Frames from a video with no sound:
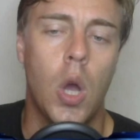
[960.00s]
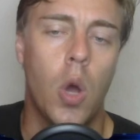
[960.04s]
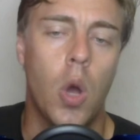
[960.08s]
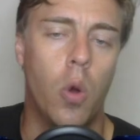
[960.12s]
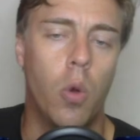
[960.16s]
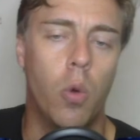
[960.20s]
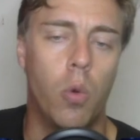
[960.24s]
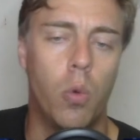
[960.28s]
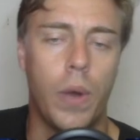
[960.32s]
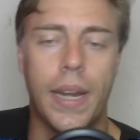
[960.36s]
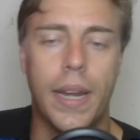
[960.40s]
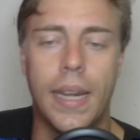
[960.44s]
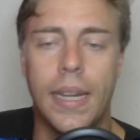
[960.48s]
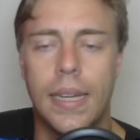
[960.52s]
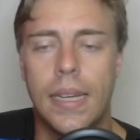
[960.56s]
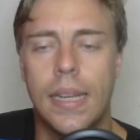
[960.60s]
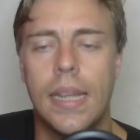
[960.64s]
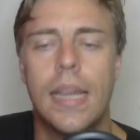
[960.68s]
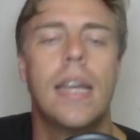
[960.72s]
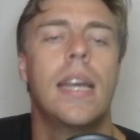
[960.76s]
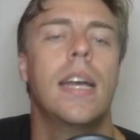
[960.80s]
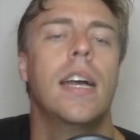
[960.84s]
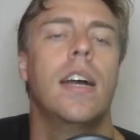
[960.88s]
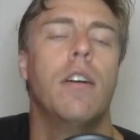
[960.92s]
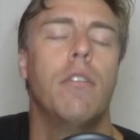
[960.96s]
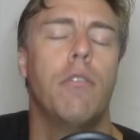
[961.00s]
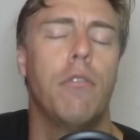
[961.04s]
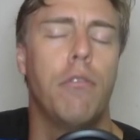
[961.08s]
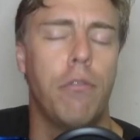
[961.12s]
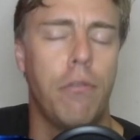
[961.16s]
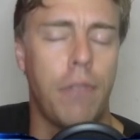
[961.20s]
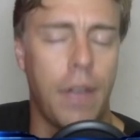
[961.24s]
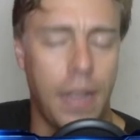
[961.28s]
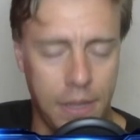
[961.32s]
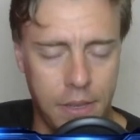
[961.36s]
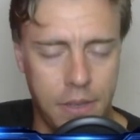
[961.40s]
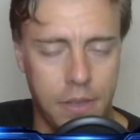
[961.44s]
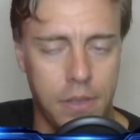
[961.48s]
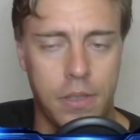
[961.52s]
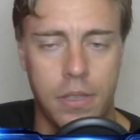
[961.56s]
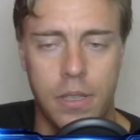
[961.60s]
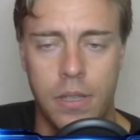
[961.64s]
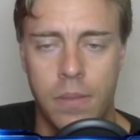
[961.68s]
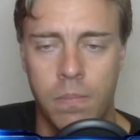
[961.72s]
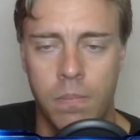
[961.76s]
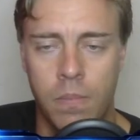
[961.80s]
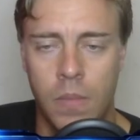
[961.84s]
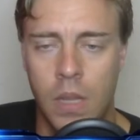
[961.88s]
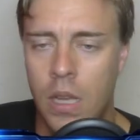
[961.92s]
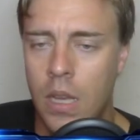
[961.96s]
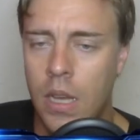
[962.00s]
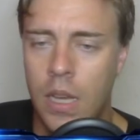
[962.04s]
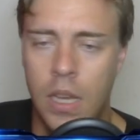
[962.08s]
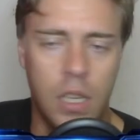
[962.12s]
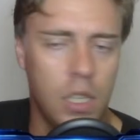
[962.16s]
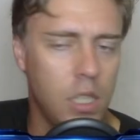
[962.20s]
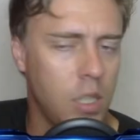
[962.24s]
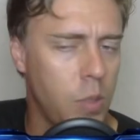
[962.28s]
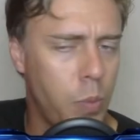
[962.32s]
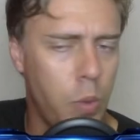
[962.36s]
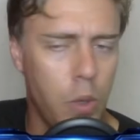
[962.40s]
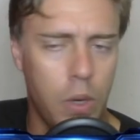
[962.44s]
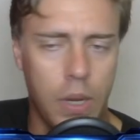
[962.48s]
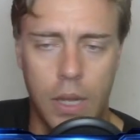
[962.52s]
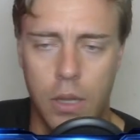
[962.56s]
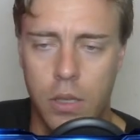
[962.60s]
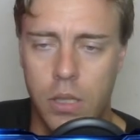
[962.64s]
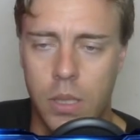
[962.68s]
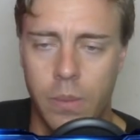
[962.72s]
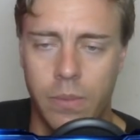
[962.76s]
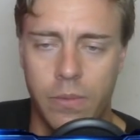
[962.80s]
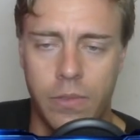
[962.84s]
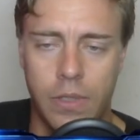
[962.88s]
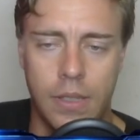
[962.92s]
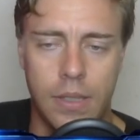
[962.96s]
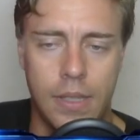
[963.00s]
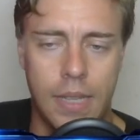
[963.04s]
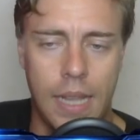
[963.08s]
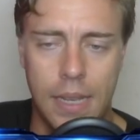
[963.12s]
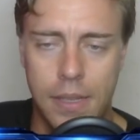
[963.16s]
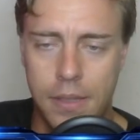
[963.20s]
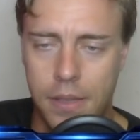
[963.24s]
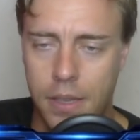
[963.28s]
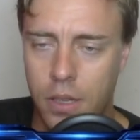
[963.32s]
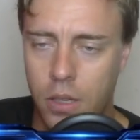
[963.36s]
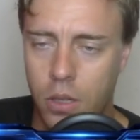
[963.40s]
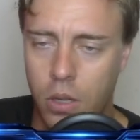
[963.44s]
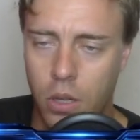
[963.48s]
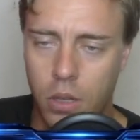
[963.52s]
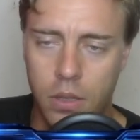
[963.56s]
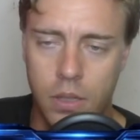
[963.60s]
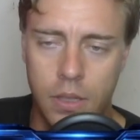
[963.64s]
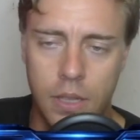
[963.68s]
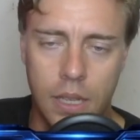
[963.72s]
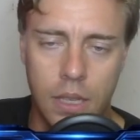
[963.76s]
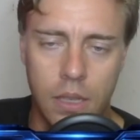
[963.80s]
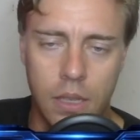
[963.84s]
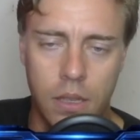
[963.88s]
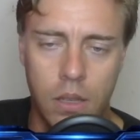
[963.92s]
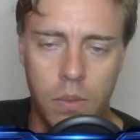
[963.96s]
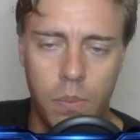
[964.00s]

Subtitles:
Rain Fantasy. He's putting out some fantastic content.